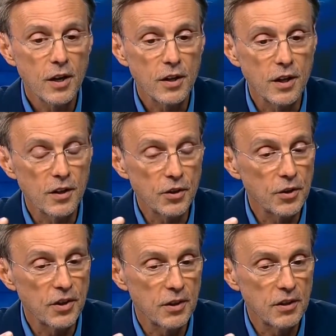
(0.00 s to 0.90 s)

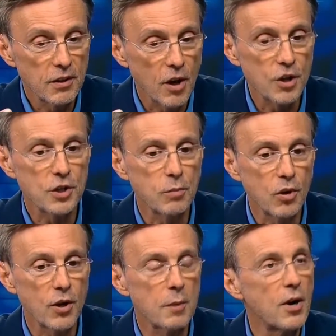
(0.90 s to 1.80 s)
the, the largest
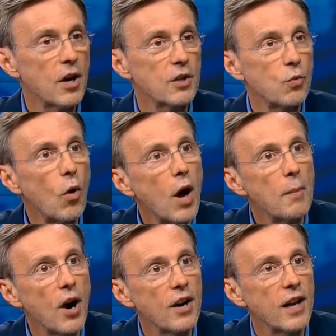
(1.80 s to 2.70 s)
employer in America is
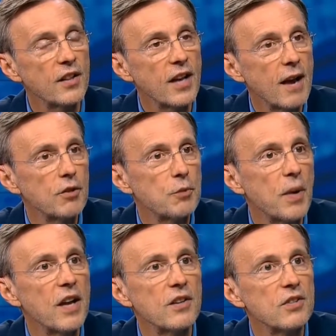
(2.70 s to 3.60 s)
Walmart, and the average
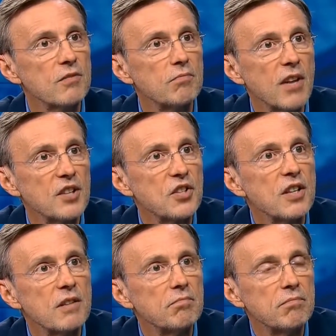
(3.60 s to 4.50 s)
pay is less
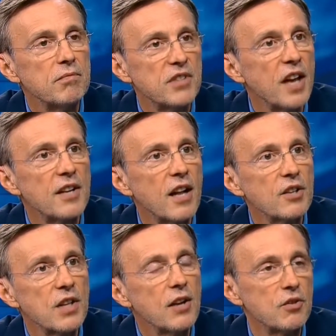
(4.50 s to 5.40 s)
than $10 an hour.
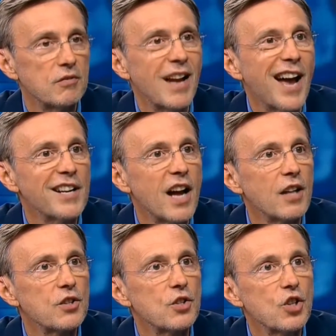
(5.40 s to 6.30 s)
It's
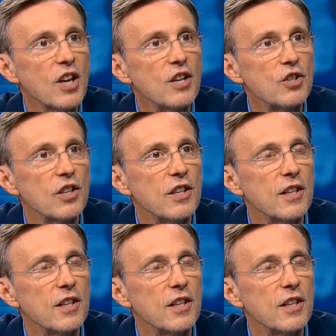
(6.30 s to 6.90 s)
$9 and change.